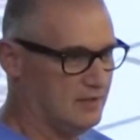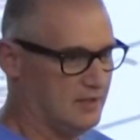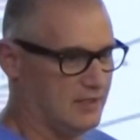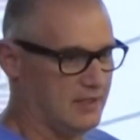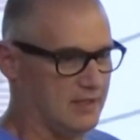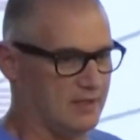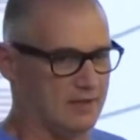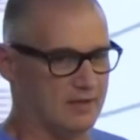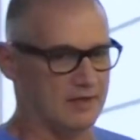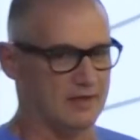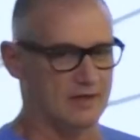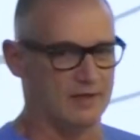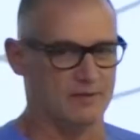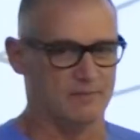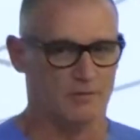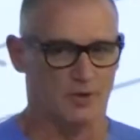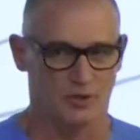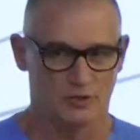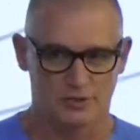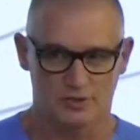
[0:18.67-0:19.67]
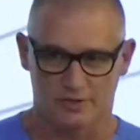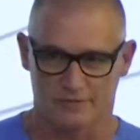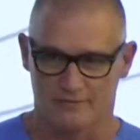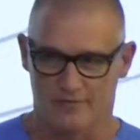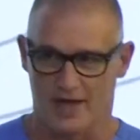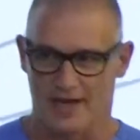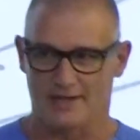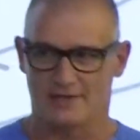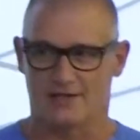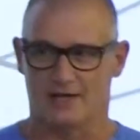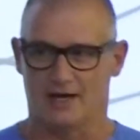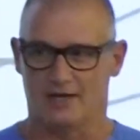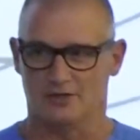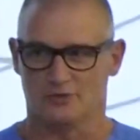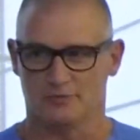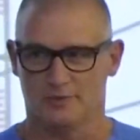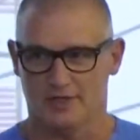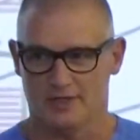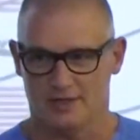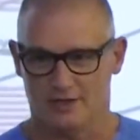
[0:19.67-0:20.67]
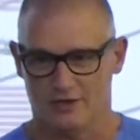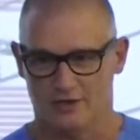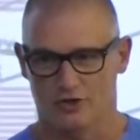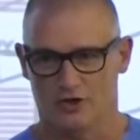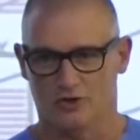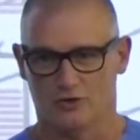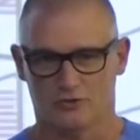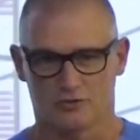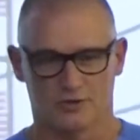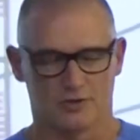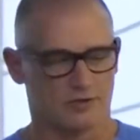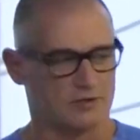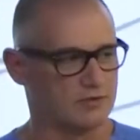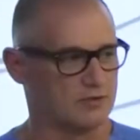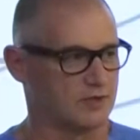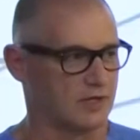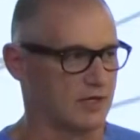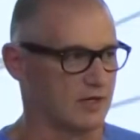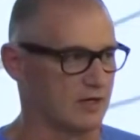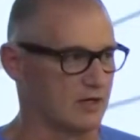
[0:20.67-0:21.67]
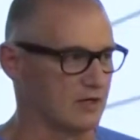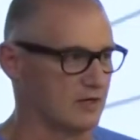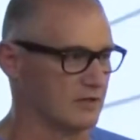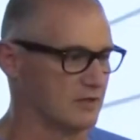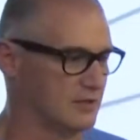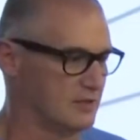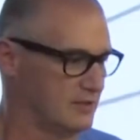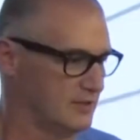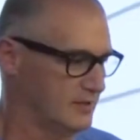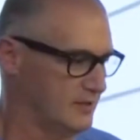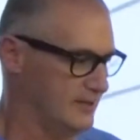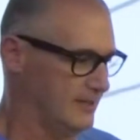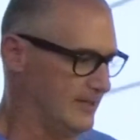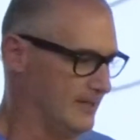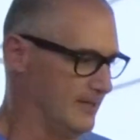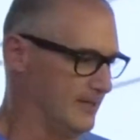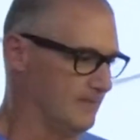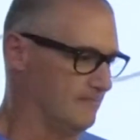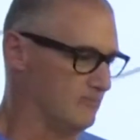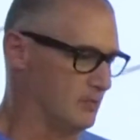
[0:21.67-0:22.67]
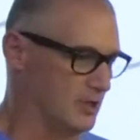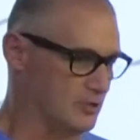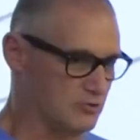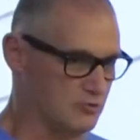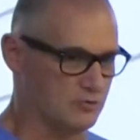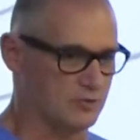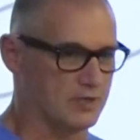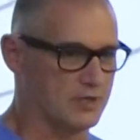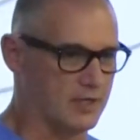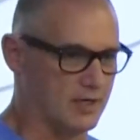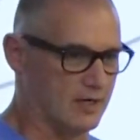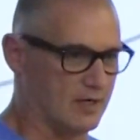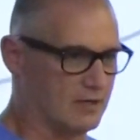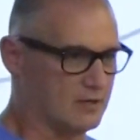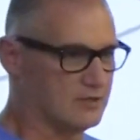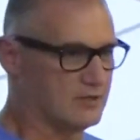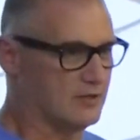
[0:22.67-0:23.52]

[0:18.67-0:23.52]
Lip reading: and most of that time's been in adult critical care, respiratory care.